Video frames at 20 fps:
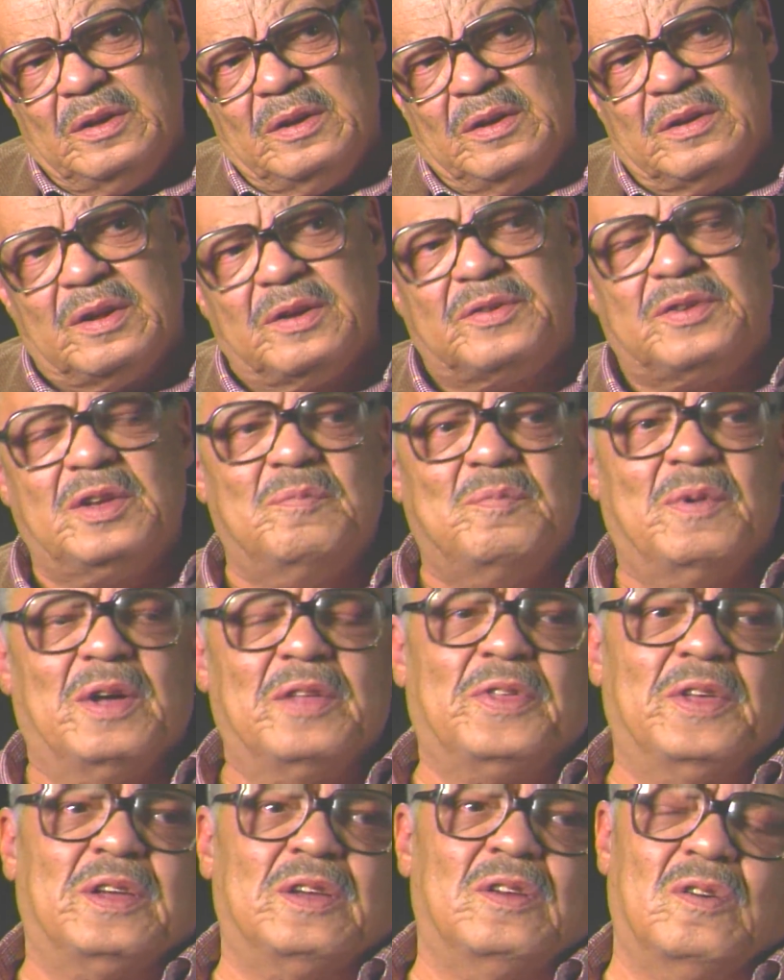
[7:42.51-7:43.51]
As I said, my
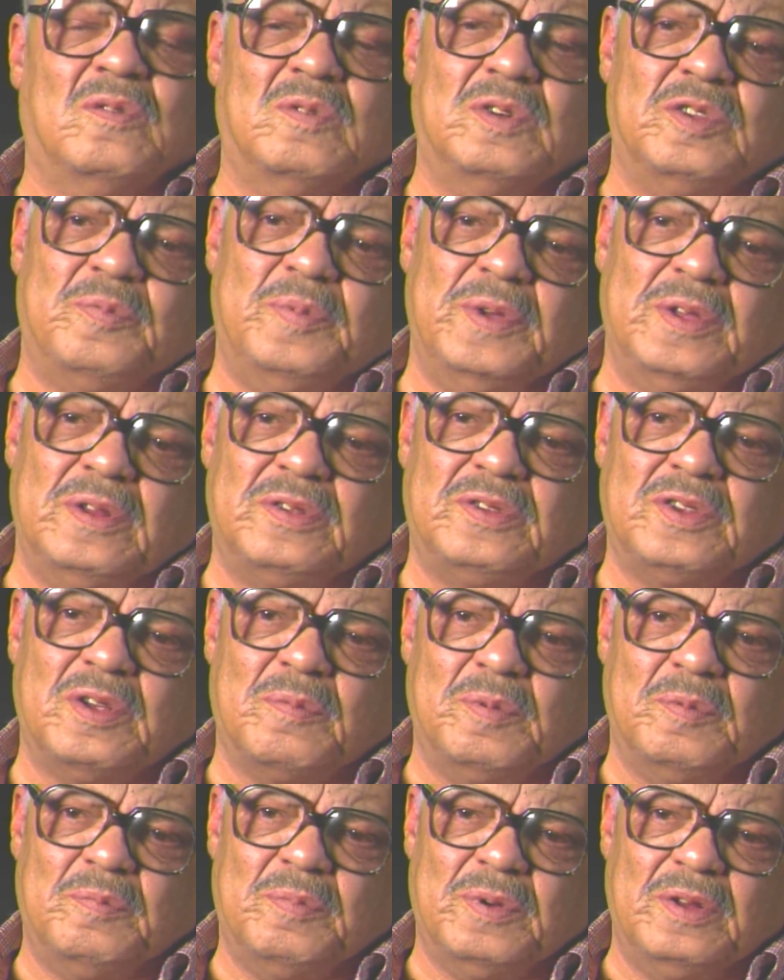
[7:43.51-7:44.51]
thing had always been
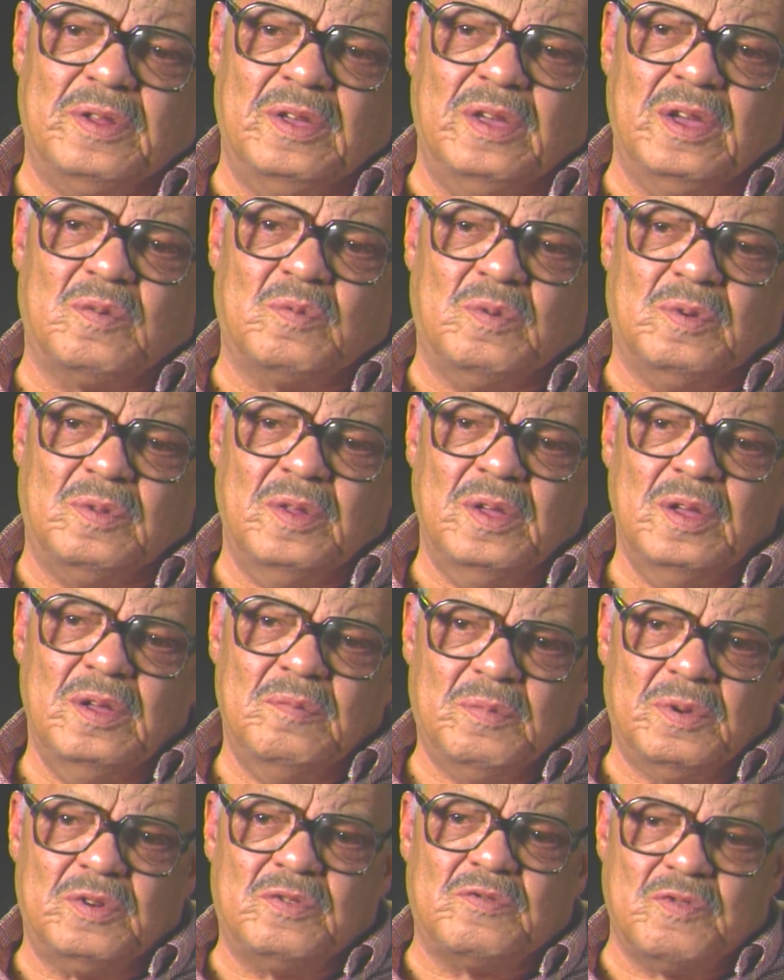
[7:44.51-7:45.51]
separate but equal,
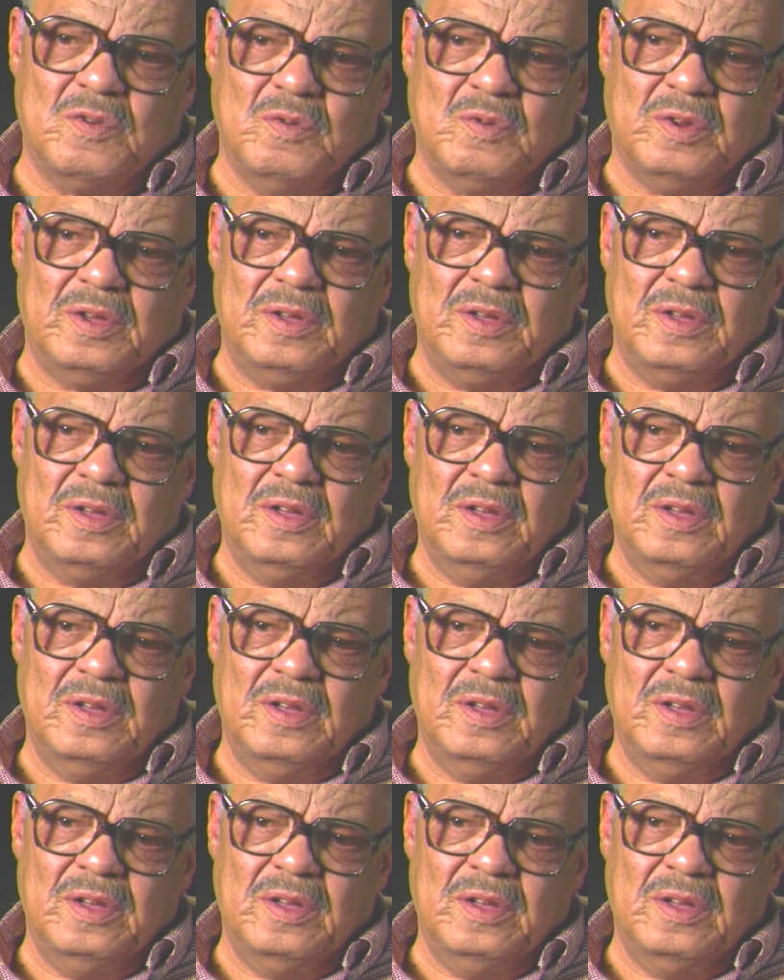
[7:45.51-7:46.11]
but truly